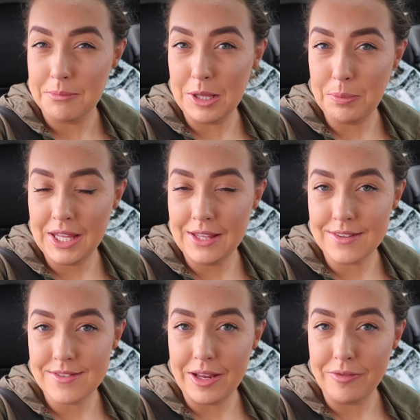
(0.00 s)
Maybe
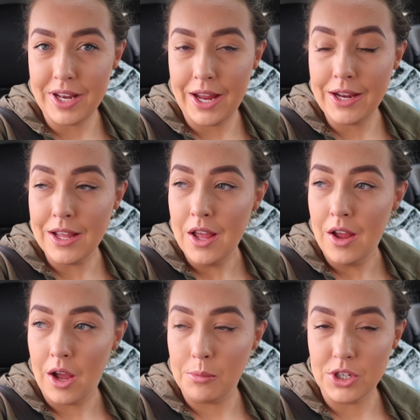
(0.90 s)
this evening
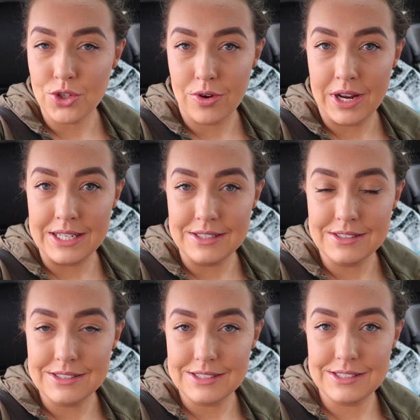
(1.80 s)
I'm gonna try
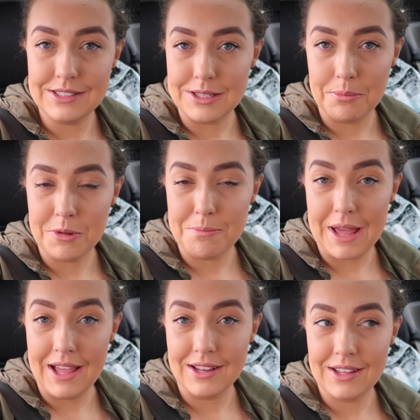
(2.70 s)
and dump them
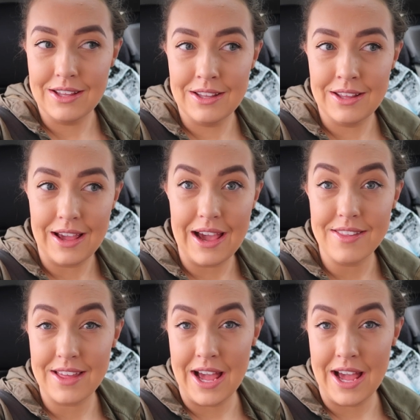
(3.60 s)
back at the